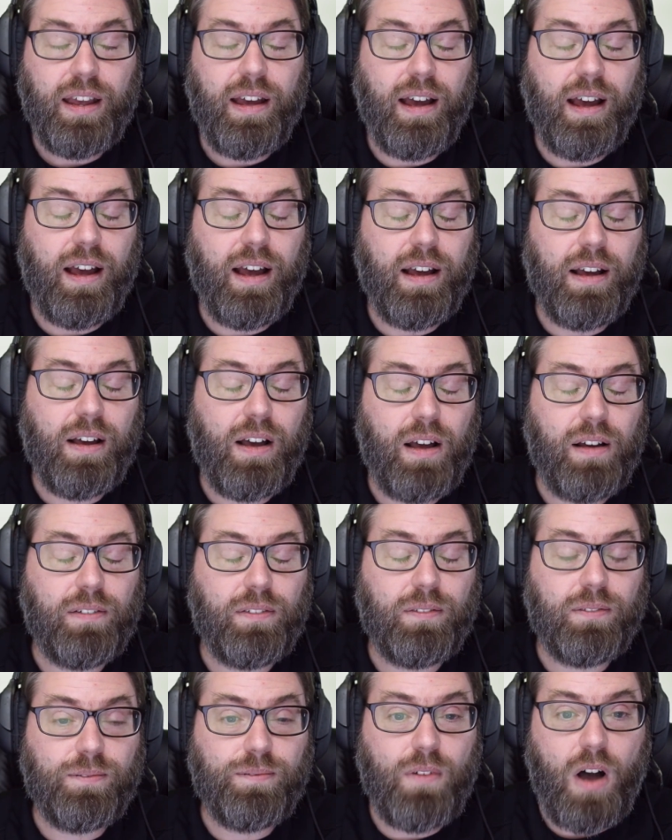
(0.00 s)

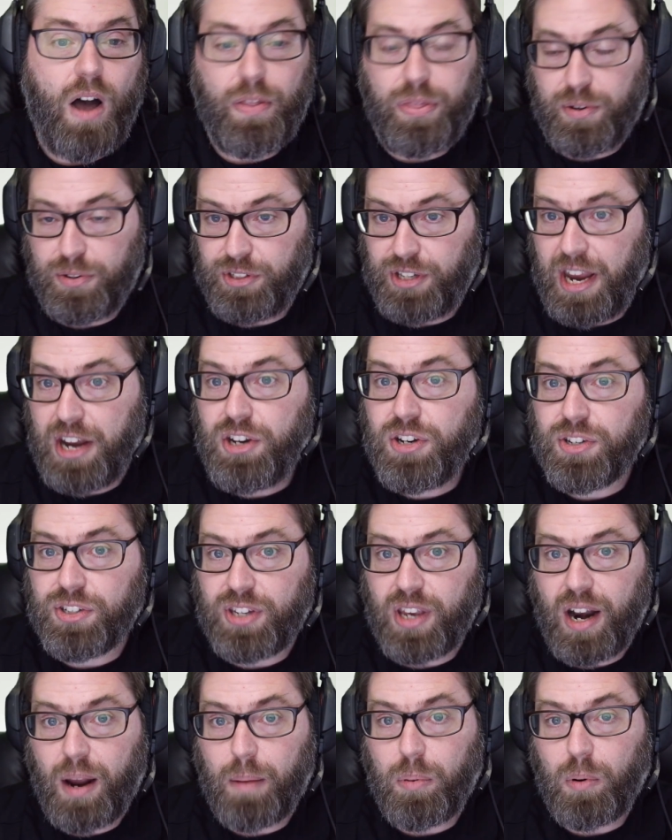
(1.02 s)
authorization
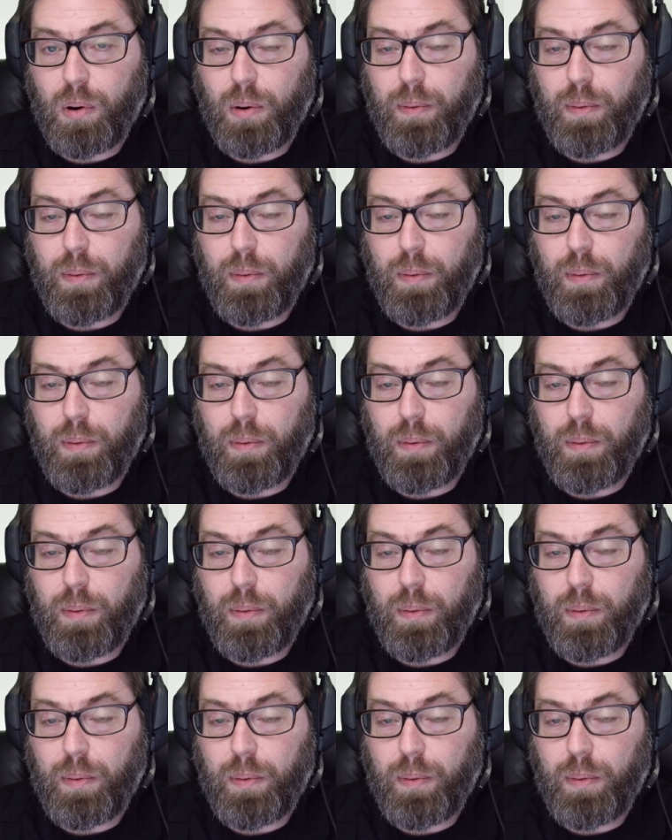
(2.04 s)
setup